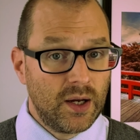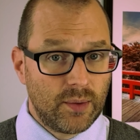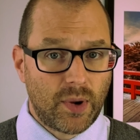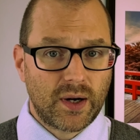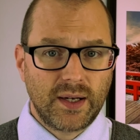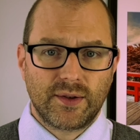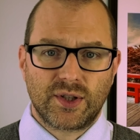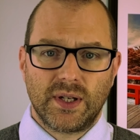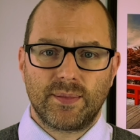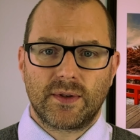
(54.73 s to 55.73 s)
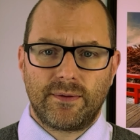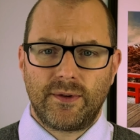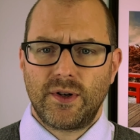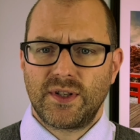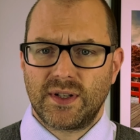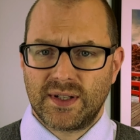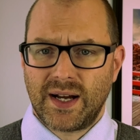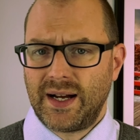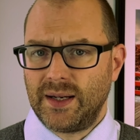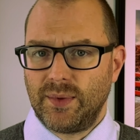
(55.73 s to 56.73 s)
marking the ship's first
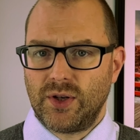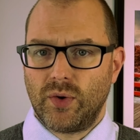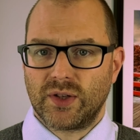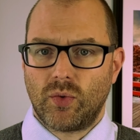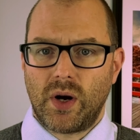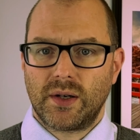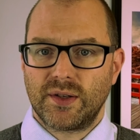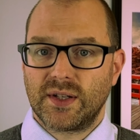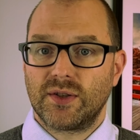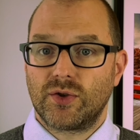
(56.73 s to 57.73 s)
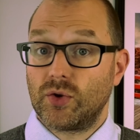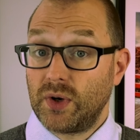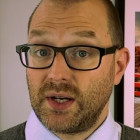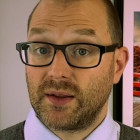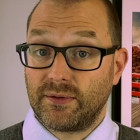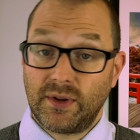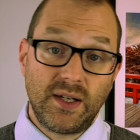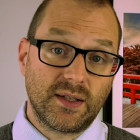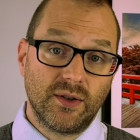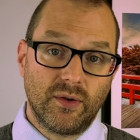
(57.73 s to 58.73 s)
time in U S waters since joining the
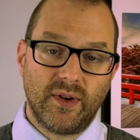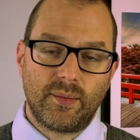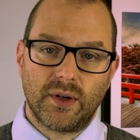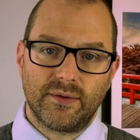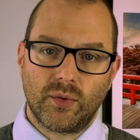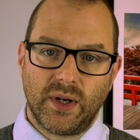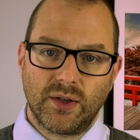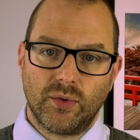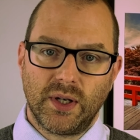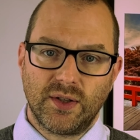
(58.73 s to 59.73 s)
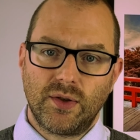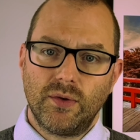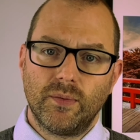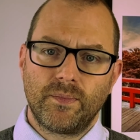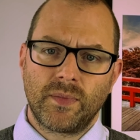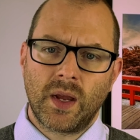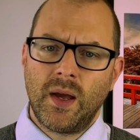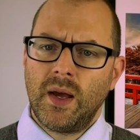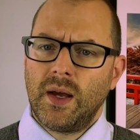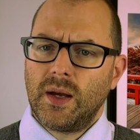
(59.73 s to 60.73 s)
fleet in November of twenty twenty-two.
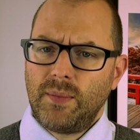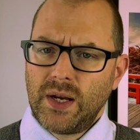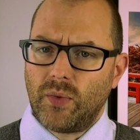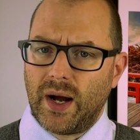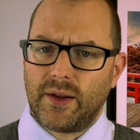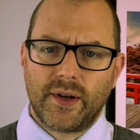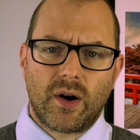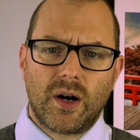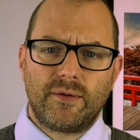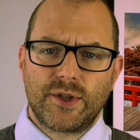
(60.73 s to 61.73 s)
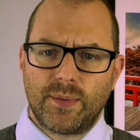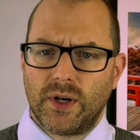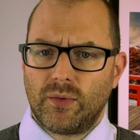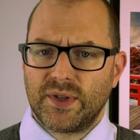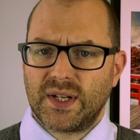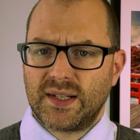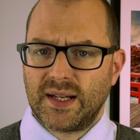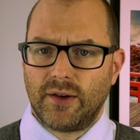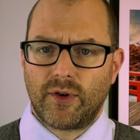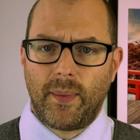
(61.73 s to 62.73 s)
Meanwhile, the Carnival Spirit will set
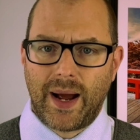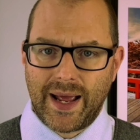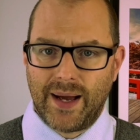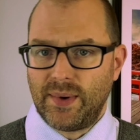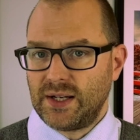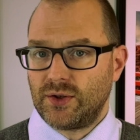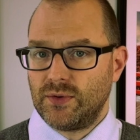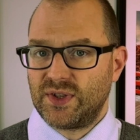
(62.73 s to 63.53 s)
sail from Miami to